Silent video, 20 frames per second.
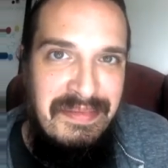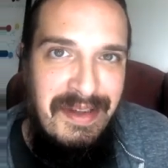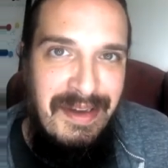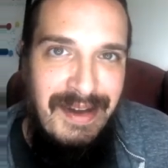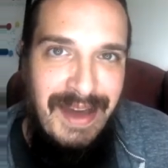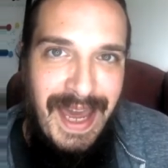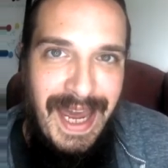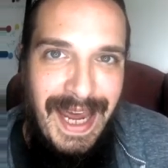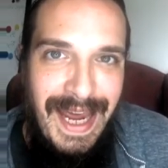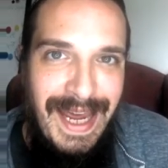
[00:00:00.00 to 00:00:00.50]

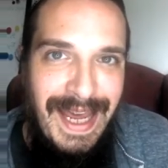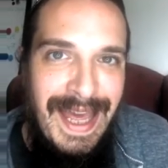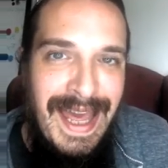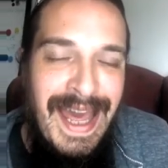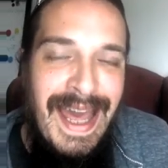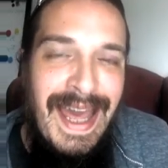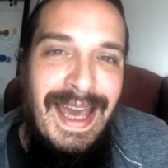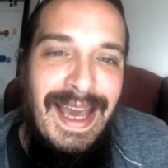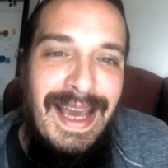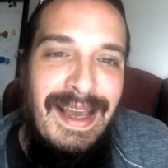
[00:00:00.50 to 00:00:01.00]
okay,
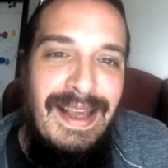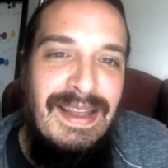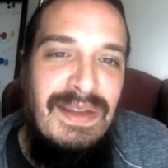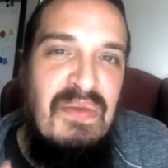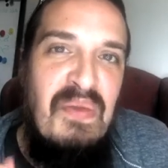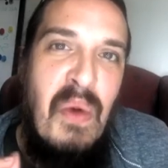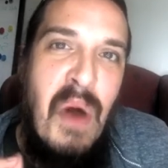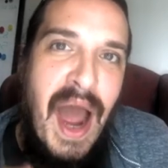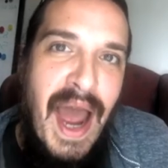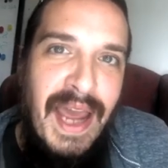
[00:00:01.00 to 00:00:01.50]

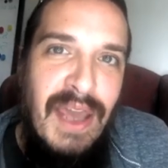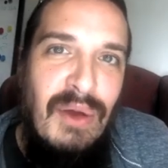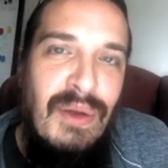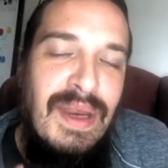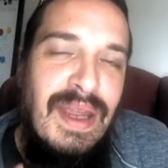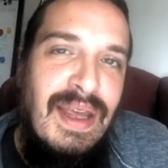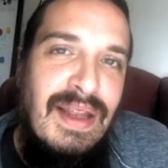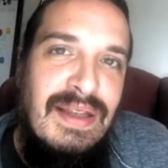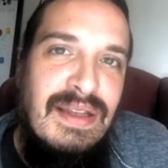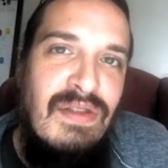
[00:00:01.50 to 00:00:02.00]
is why you
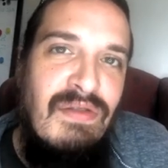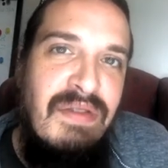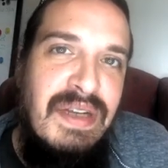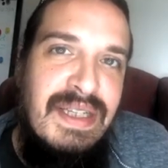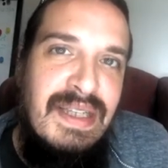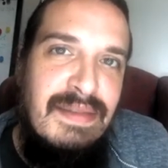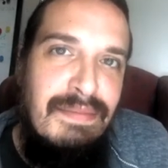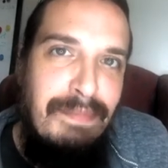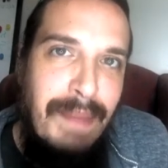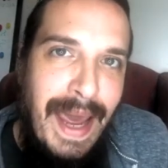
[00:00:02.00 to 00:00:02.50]
need to
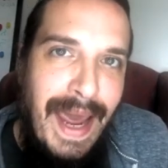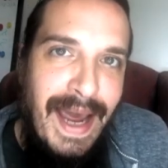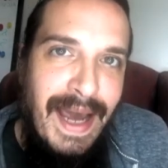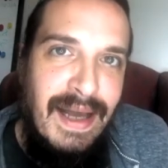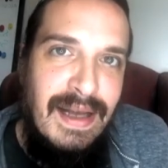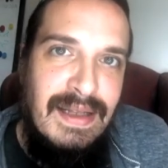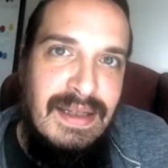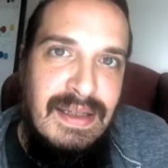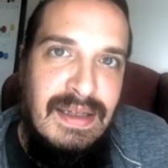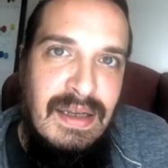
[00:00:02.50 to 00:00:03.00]
respect